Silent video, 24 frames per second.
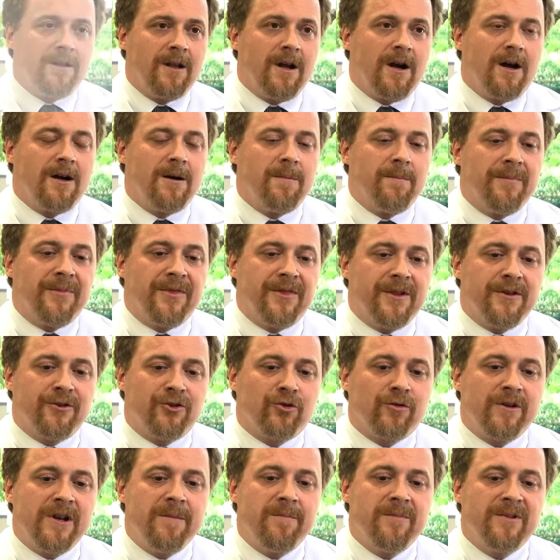Um, the
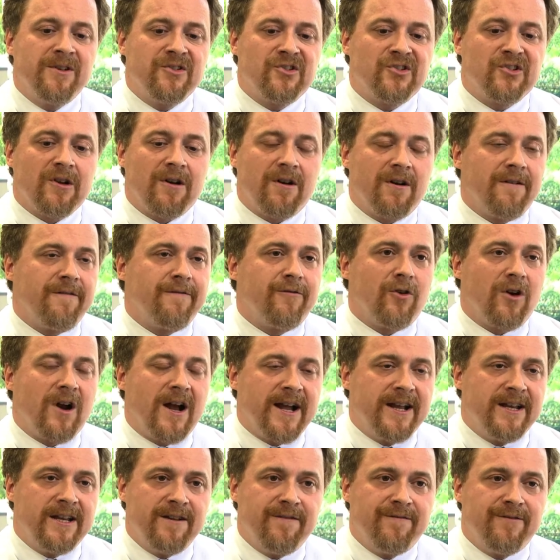treatments are a
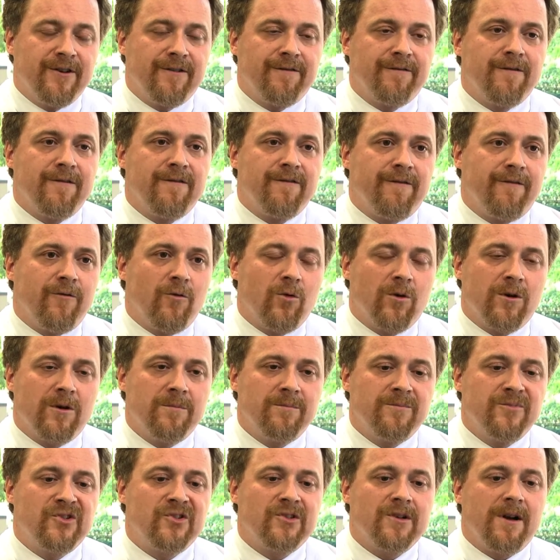variety of different
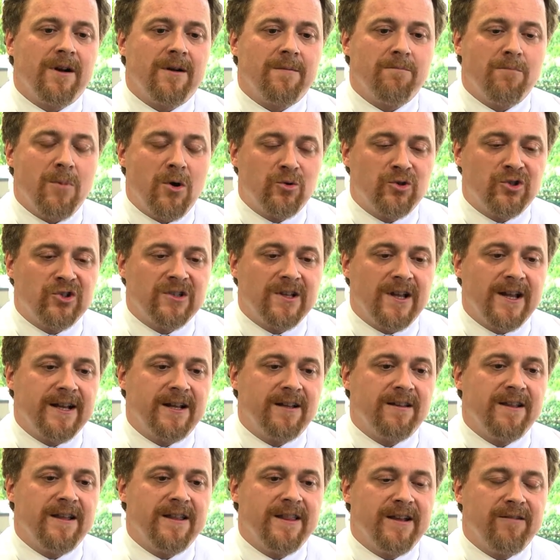forms. Uh, most
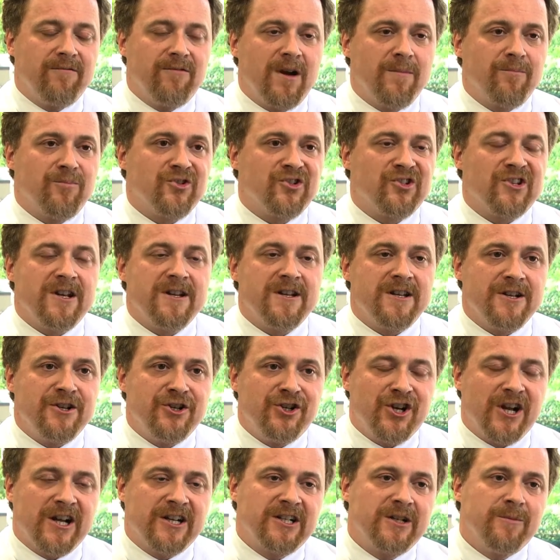likely, they represent
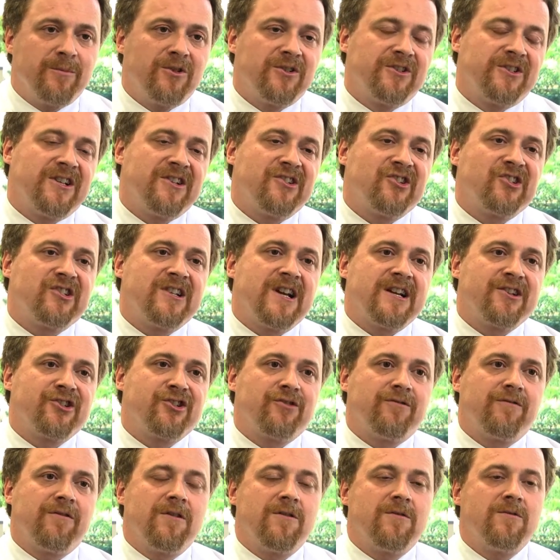injectable
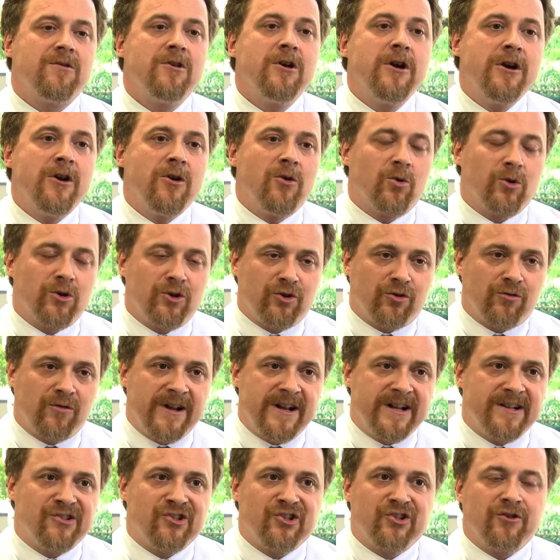testosterone or
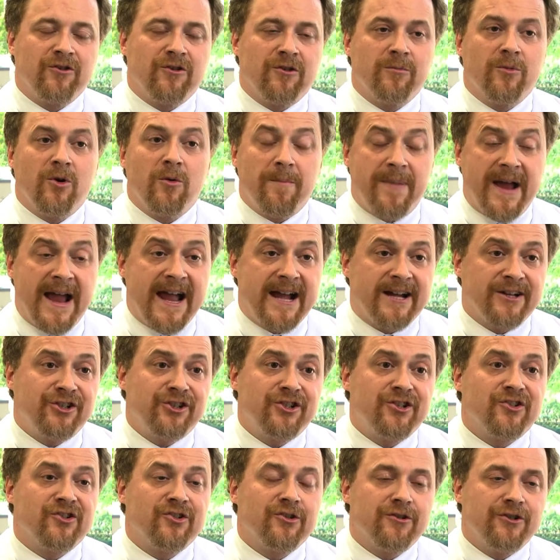transdermal
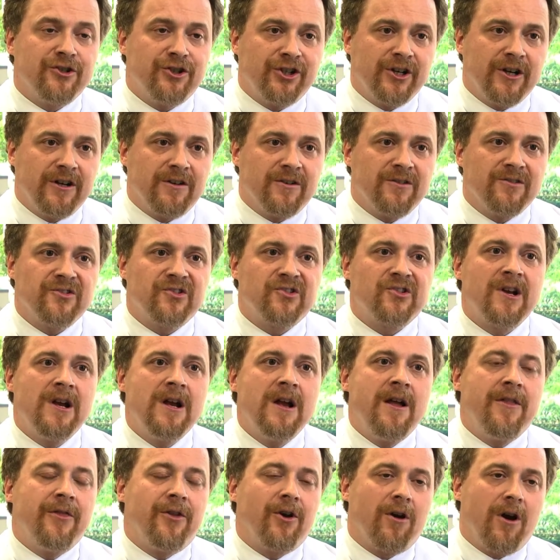patches or gels.
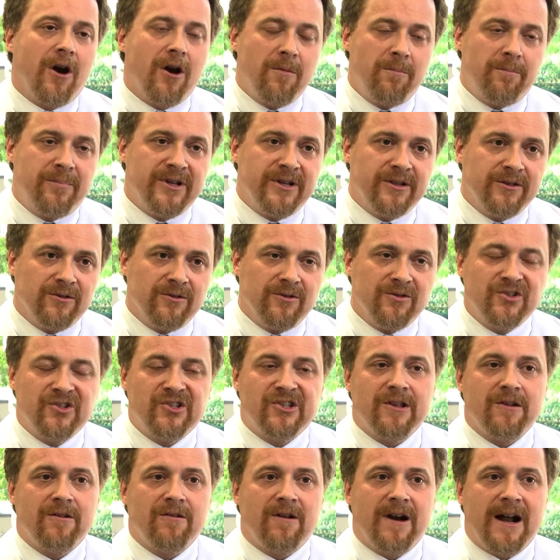There are pills
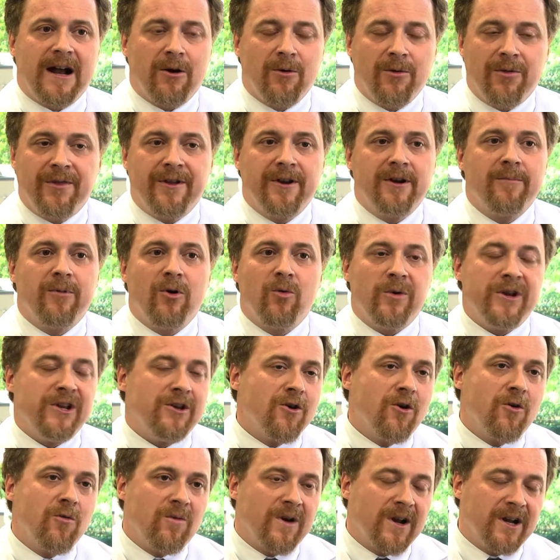that are out there, but we
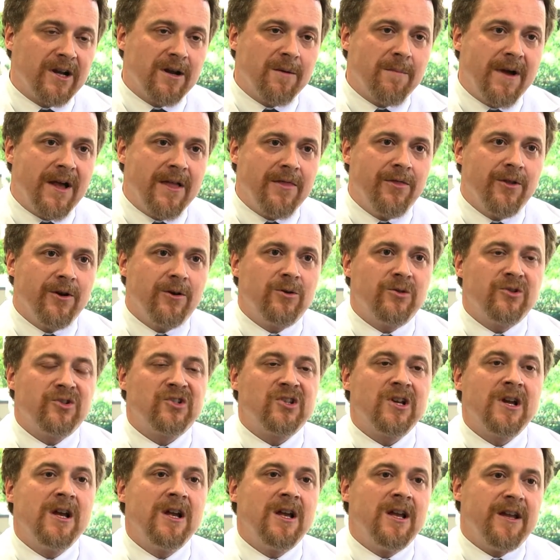don't recommend
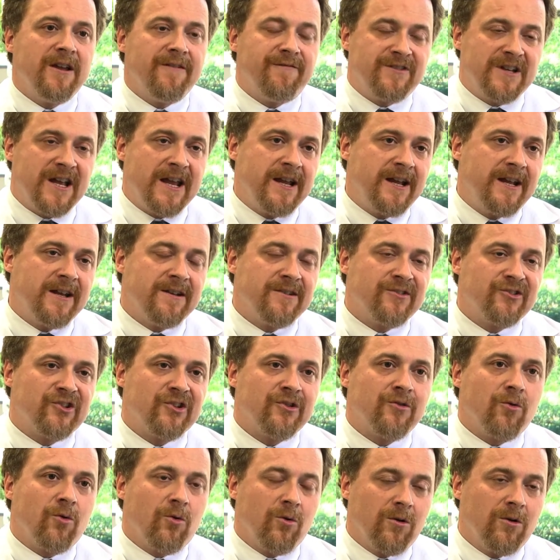those. If taken as
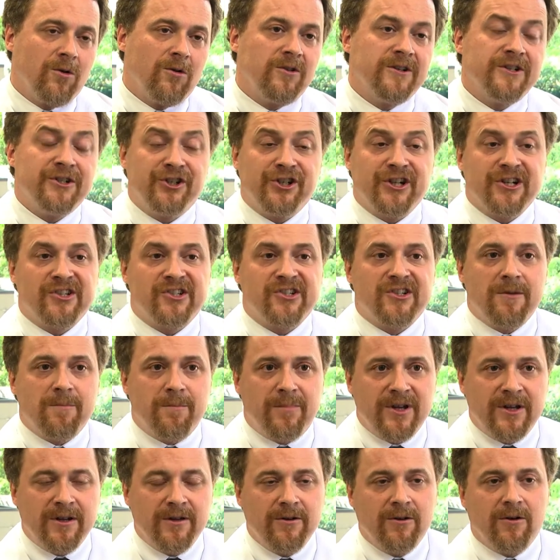an oral ingested
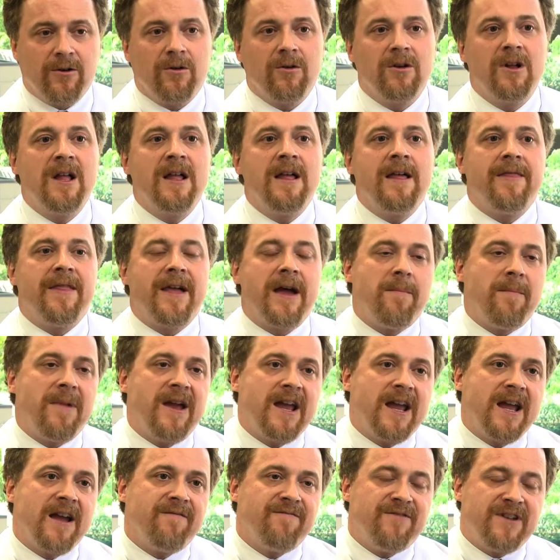pill, that may
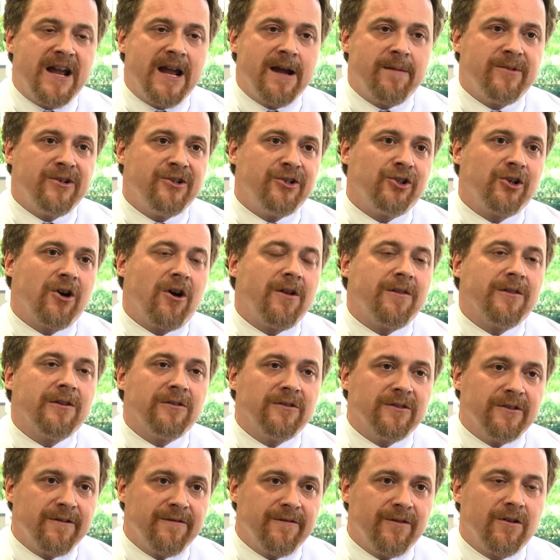have damage on the
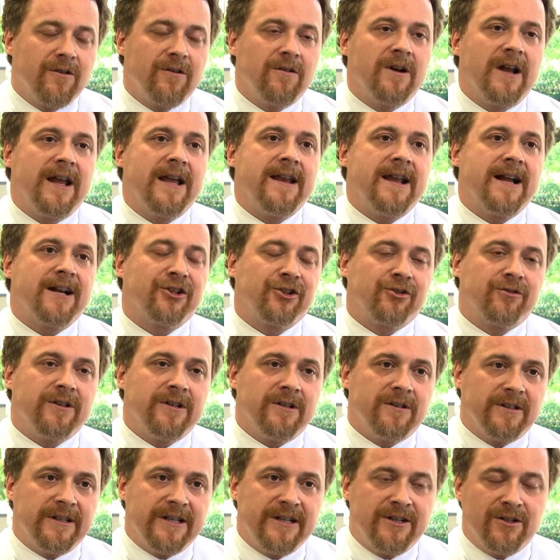liver and actually
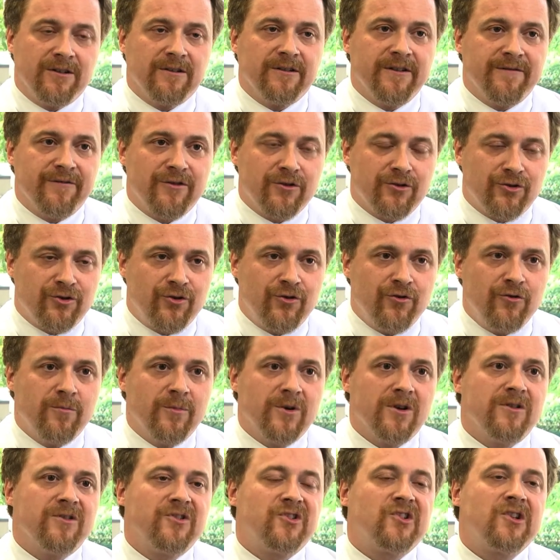lead to liver
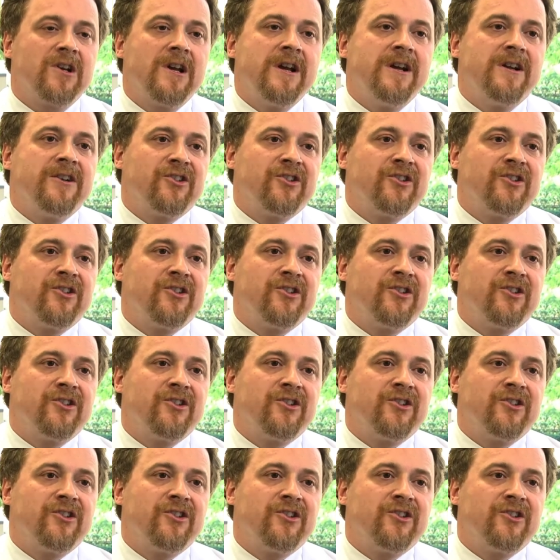tumors.